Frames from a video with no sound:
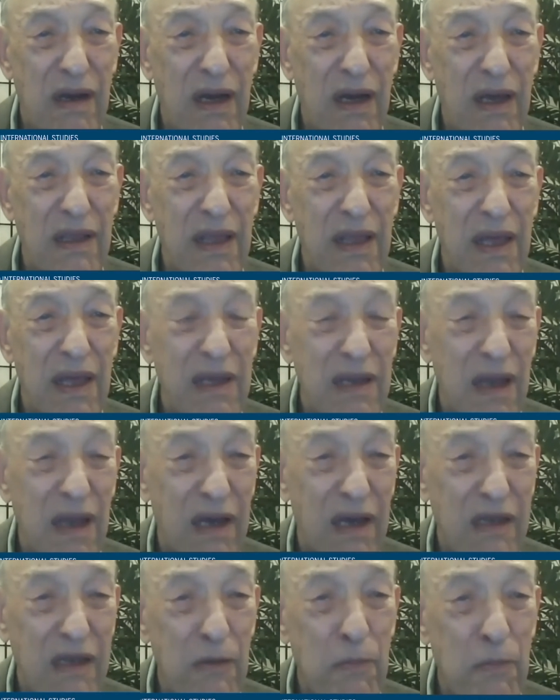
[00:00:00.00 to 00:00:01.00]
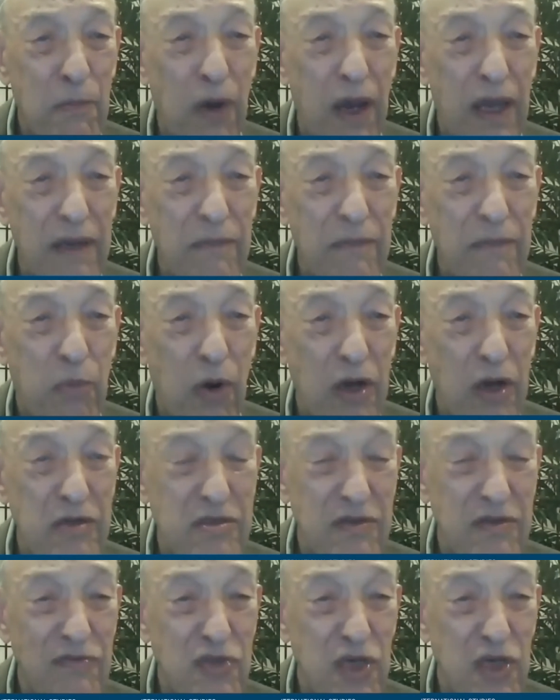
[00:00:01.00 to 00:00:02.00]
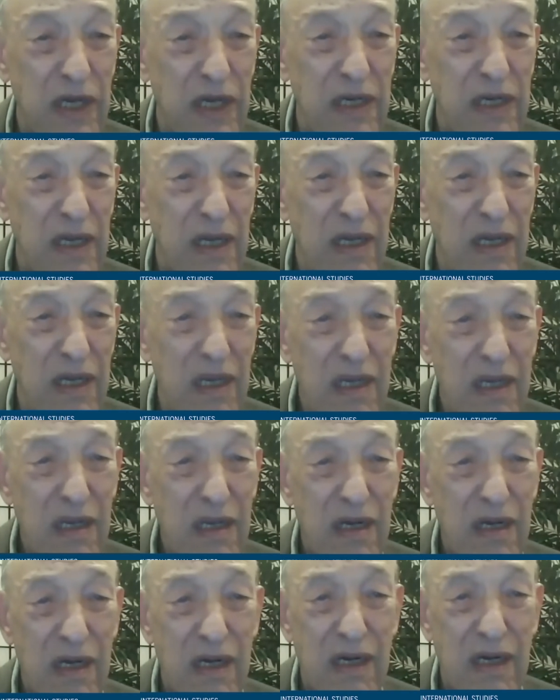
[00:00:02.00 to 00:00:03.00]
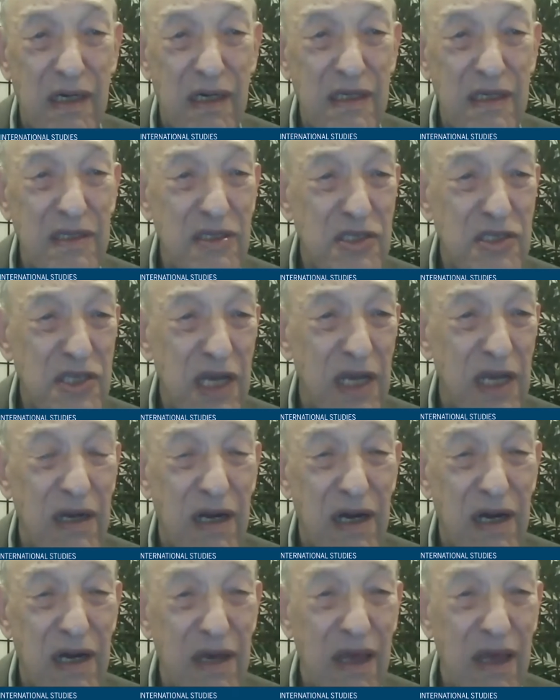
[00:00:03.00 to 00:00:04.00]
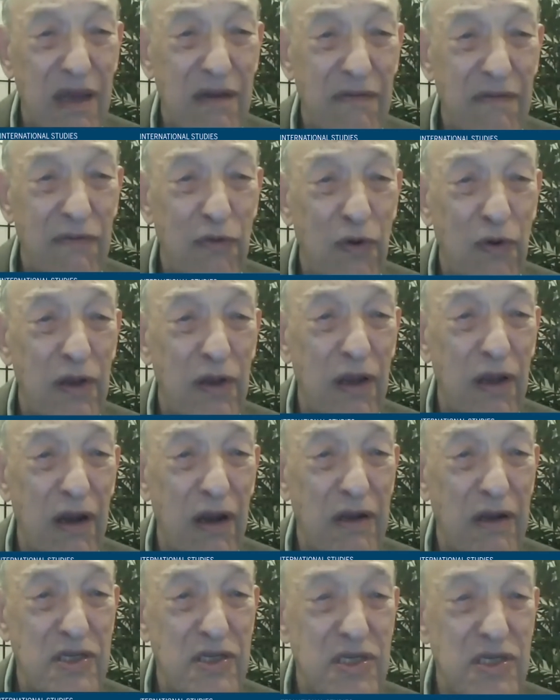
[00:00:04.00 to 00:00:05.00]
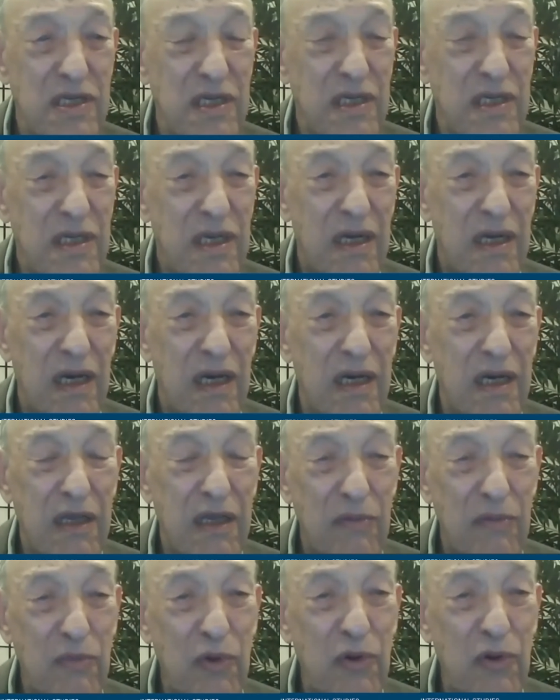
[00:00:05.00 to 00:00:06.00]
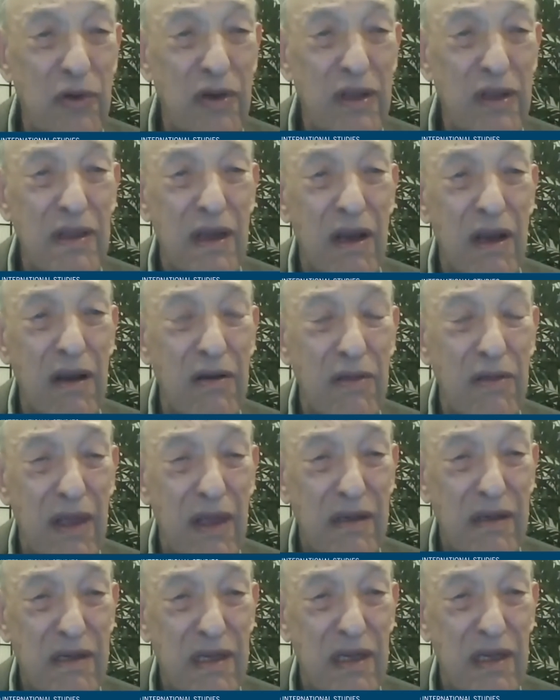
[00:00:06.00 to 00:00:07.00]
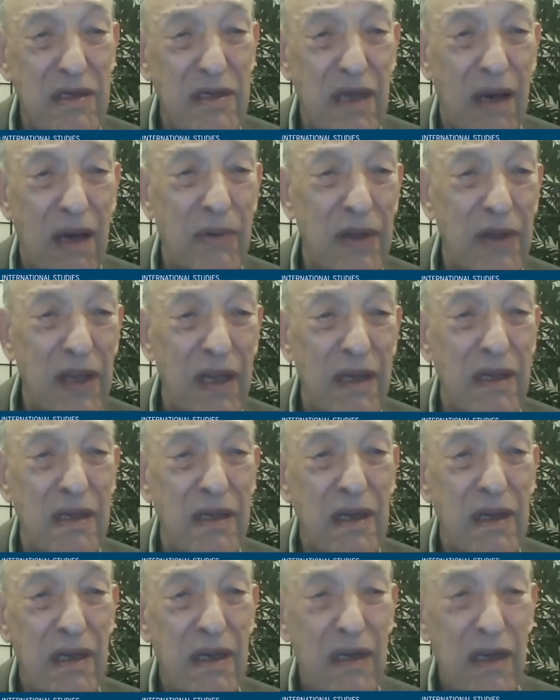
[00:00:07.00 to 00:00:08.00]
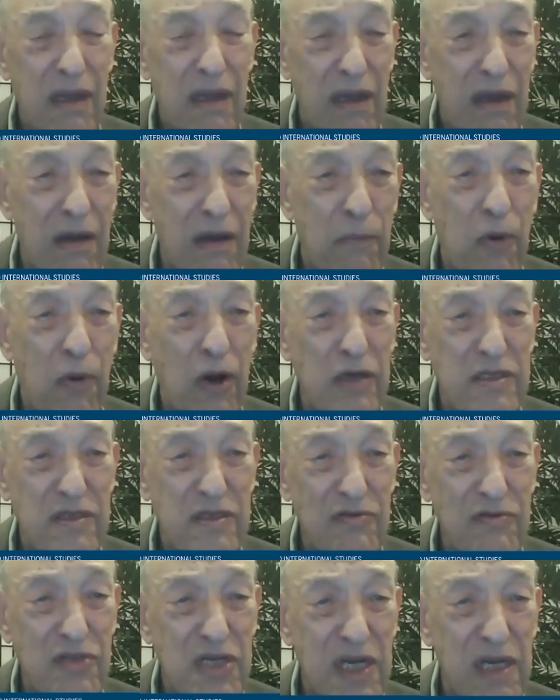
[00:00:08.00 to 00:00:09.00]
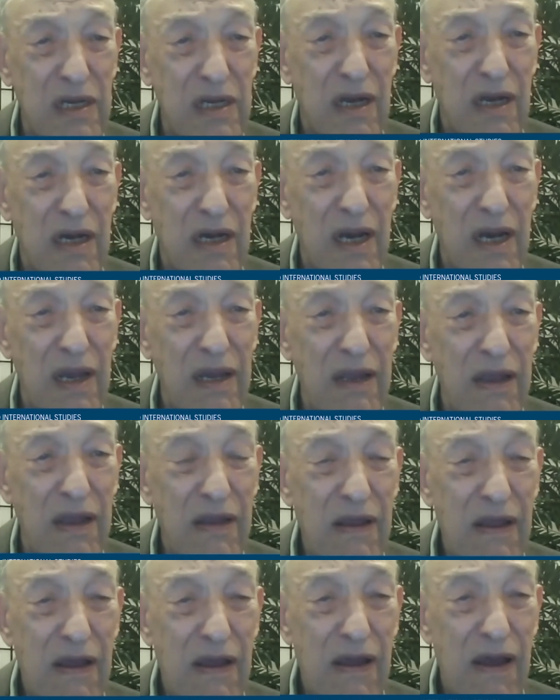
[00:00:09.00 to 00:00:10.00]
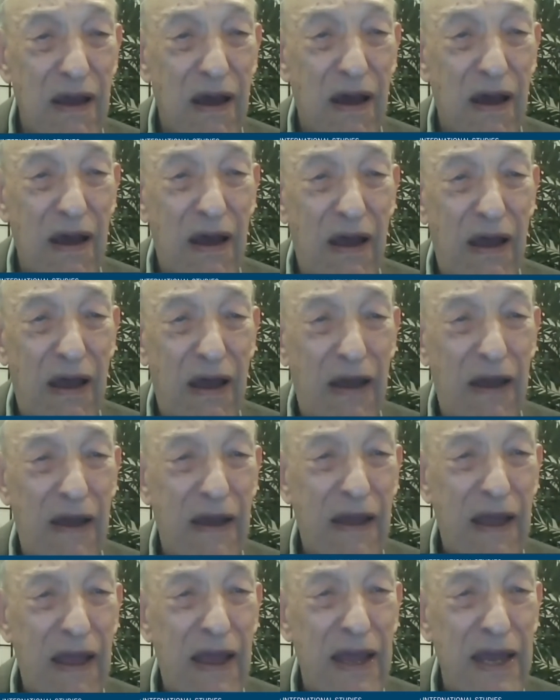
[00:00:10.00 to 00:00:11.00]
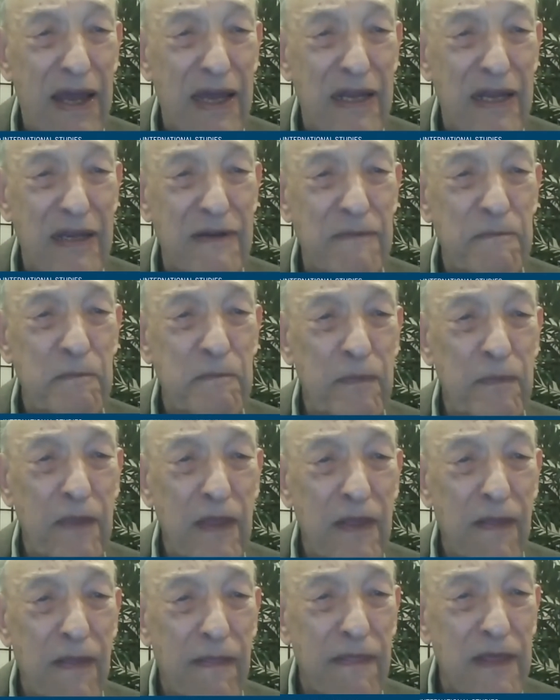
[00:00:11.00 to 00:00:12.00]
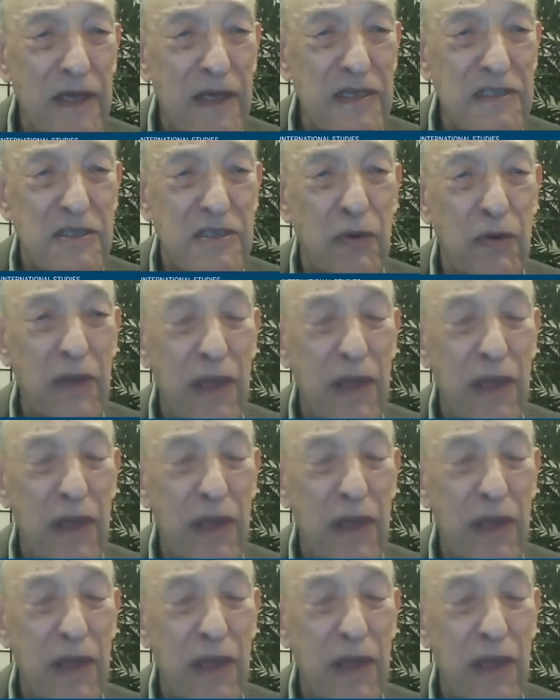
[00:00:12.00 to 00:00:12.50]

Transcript: They had occupied parts of China. In Shanghai, they had a very large community there that dominated parts of Shanghai. And so they